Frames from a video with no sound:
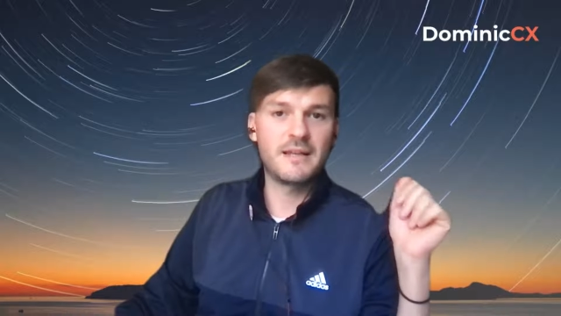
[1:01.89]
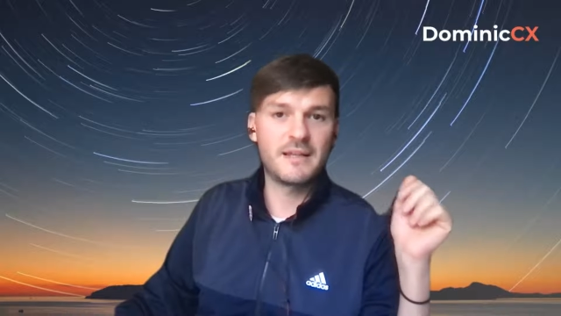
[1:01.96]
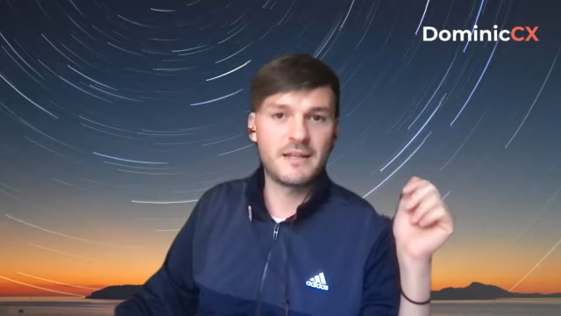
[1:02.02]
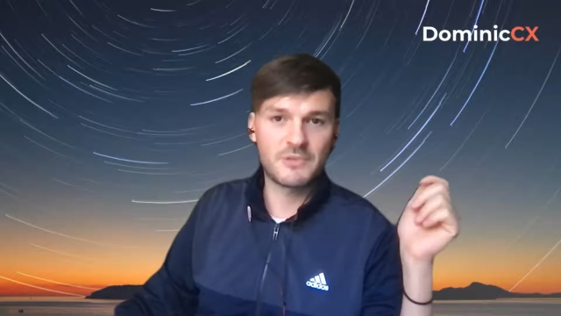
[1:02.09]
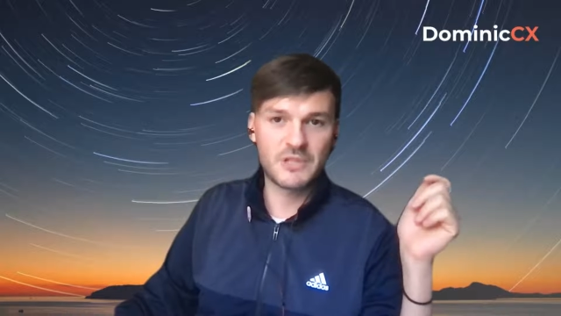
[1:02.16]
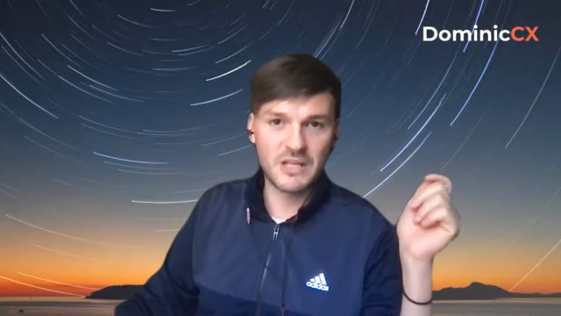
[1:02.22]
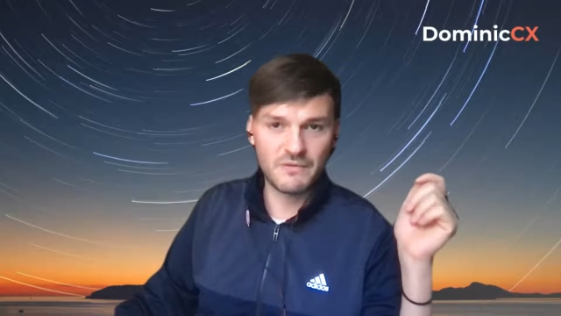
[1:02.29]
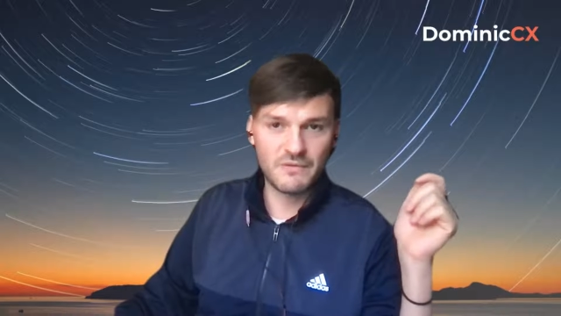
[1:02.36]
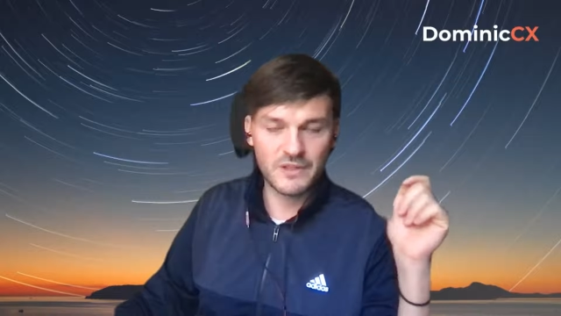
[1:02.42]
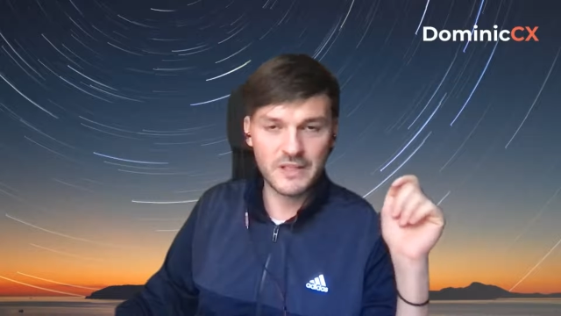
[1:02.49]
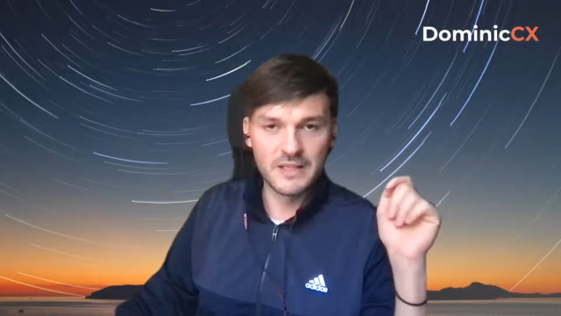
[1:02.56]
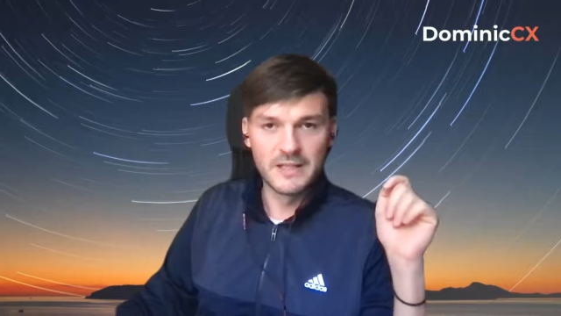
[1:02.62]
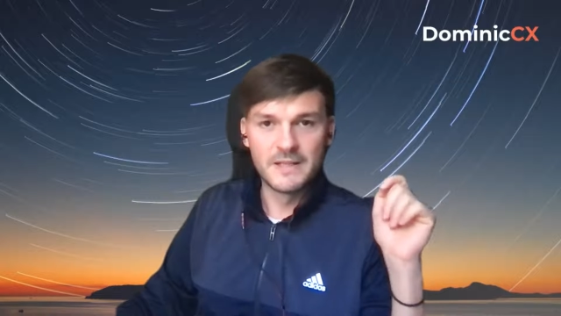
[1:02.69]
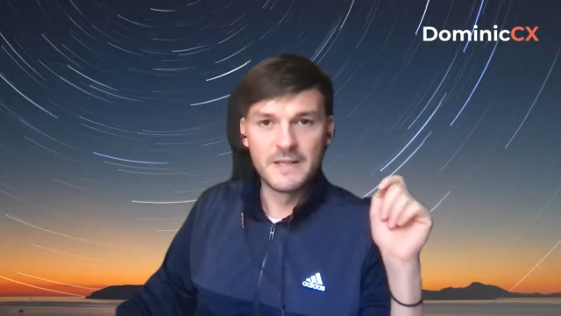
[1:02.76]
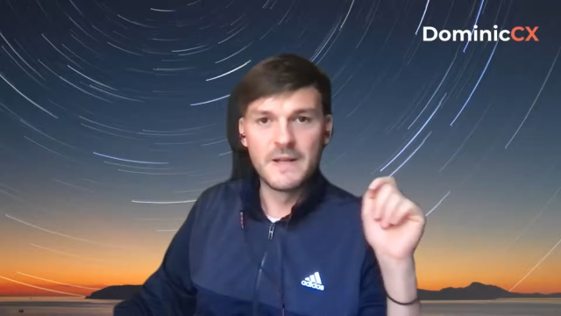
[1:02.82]
end up safely.
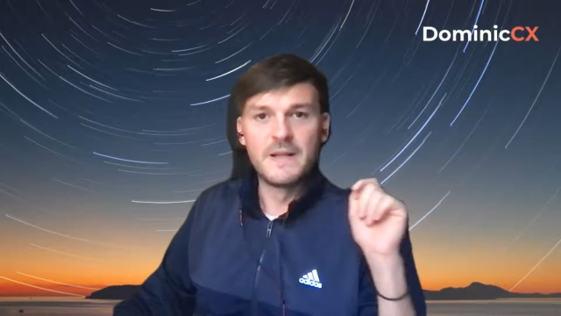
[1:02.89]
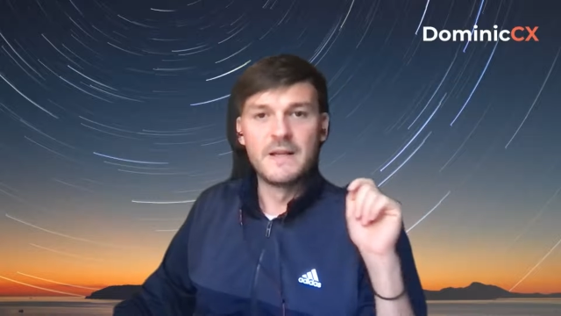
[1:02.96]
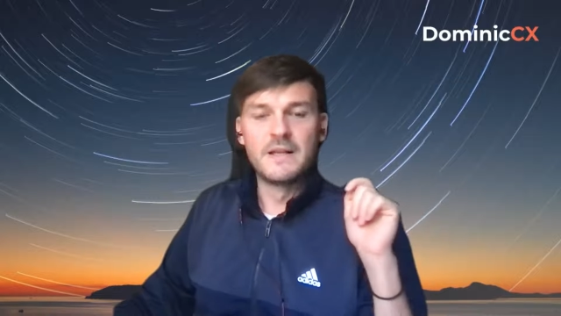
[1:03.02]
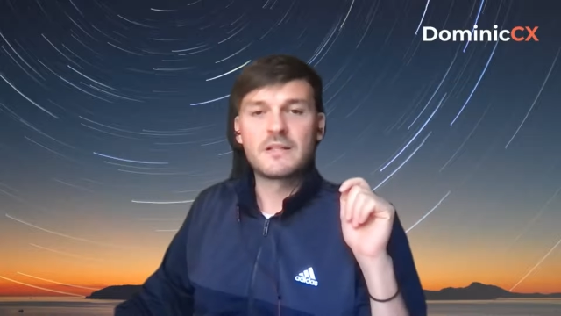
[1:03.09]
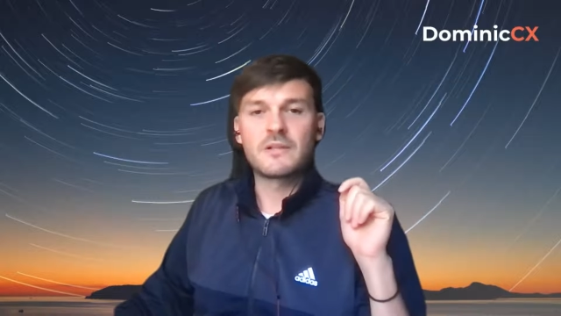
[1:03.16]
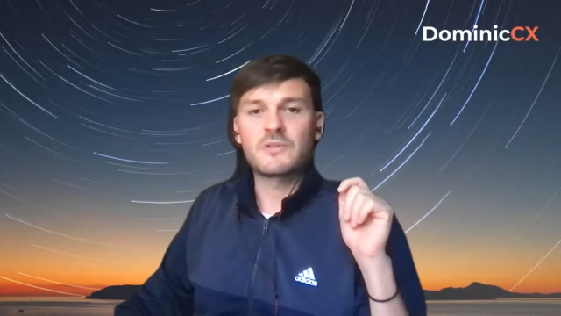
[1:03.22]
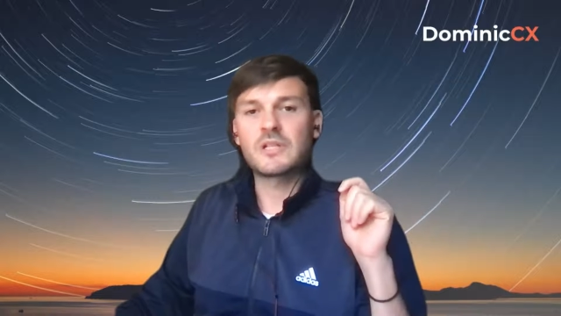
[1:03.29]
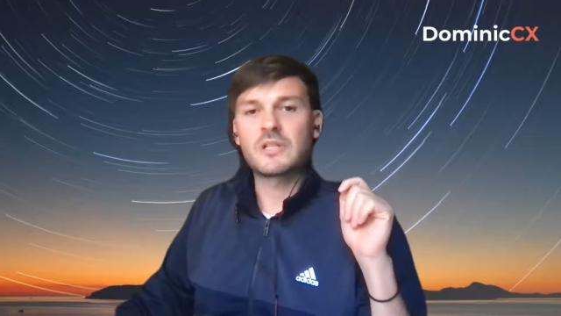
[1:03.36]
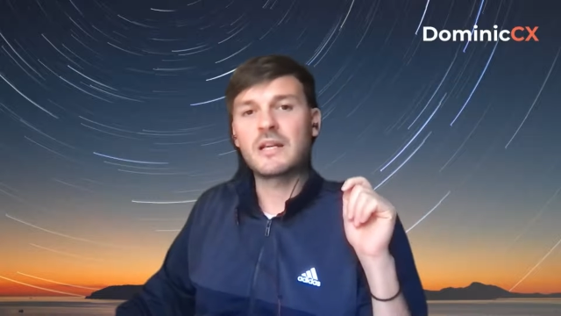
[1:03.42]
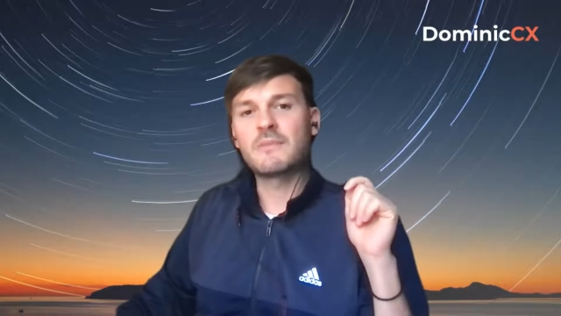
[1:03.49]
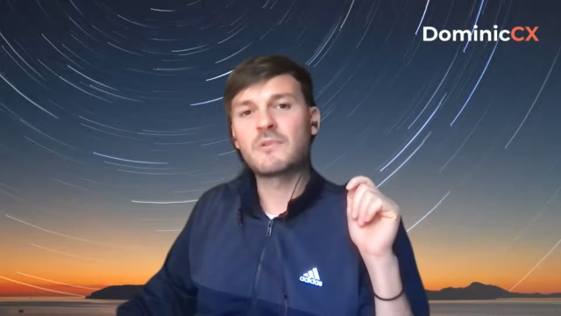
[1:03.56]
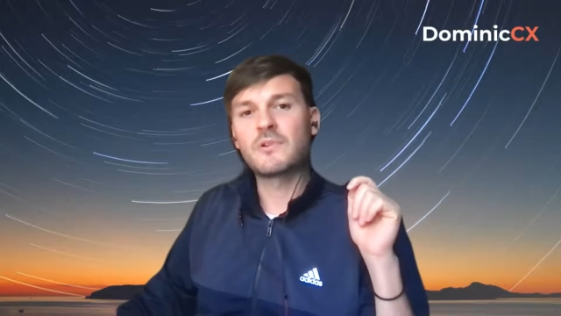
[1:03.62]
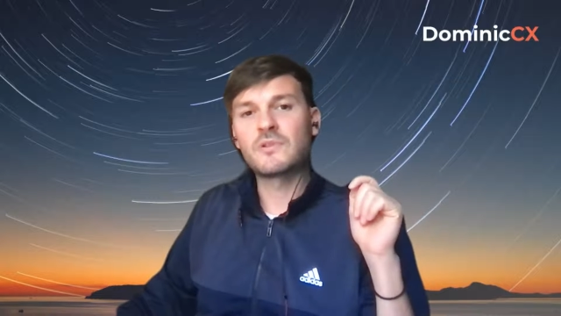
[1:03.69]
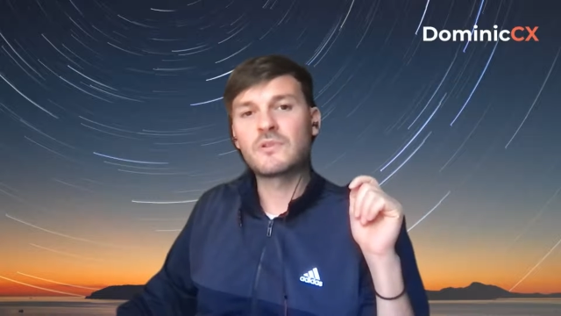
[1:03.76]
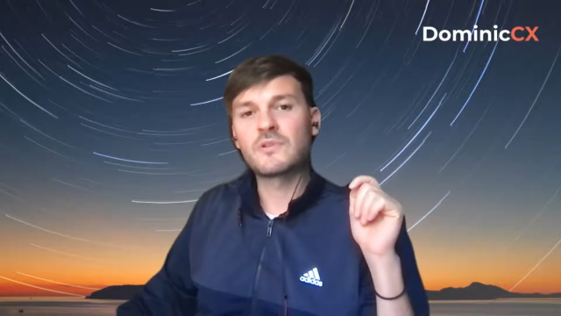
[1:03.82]
So today I'm going